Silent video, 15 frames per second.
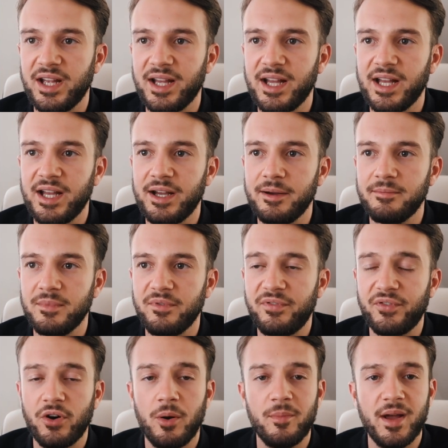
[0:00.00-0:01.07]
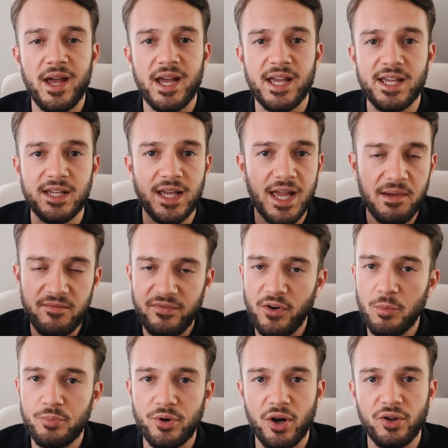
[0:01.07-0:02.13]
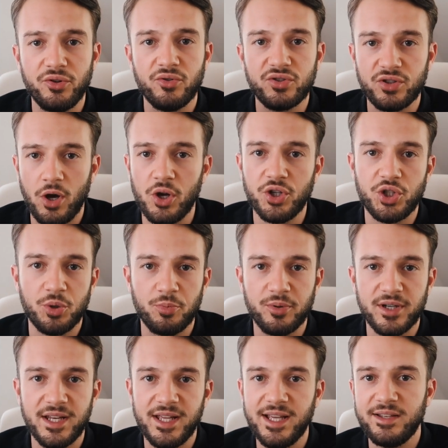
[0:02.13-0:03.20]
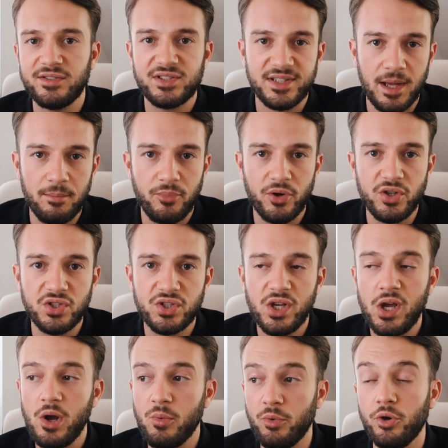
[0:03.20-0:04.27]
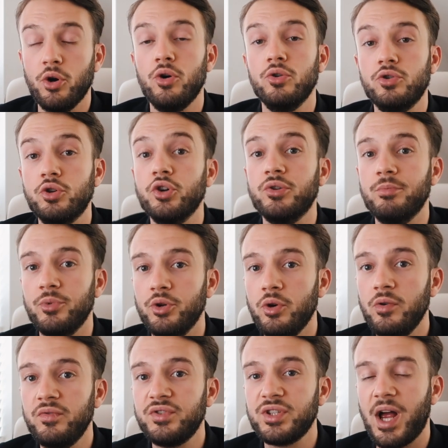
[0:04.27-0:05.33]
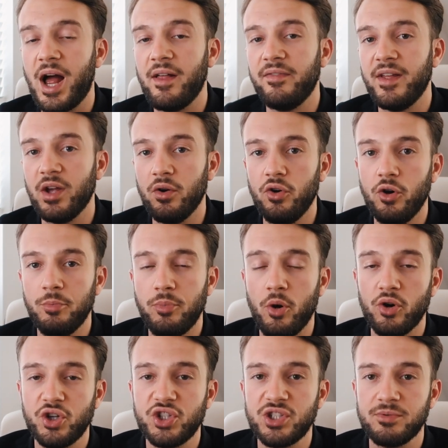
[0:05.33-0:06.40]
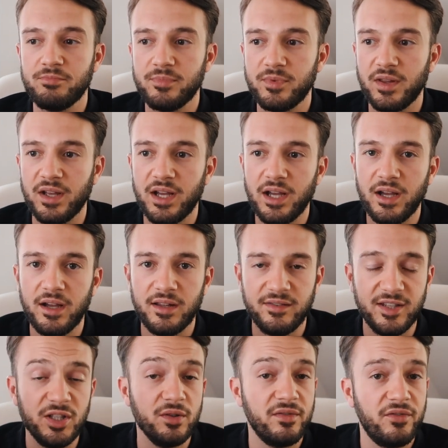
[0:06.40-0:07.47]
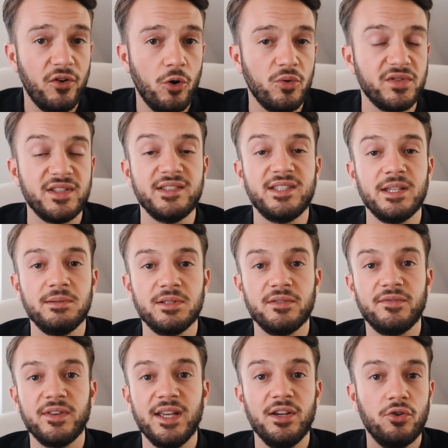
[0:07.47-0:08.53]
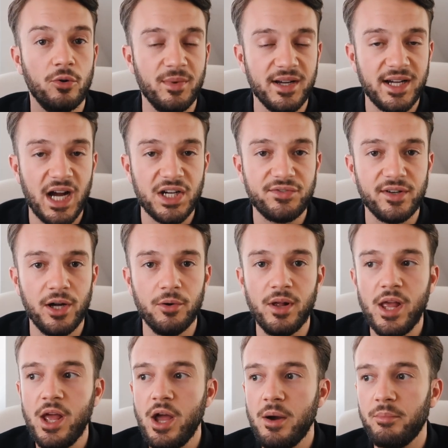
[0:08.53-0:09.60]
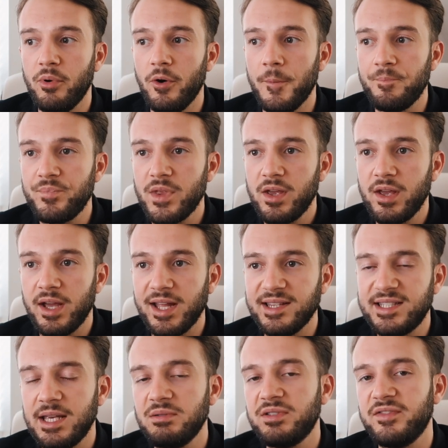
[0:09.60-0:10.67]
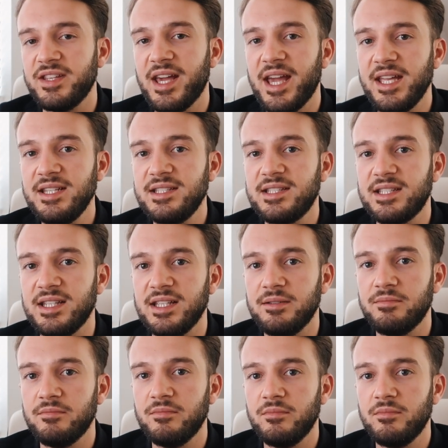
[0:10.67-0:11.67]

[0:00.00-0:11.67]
from a info product entrepreneur standpoint, were all good moves, and they all pushed the needle forward in terms of income and cash flow. But in terms of the agency,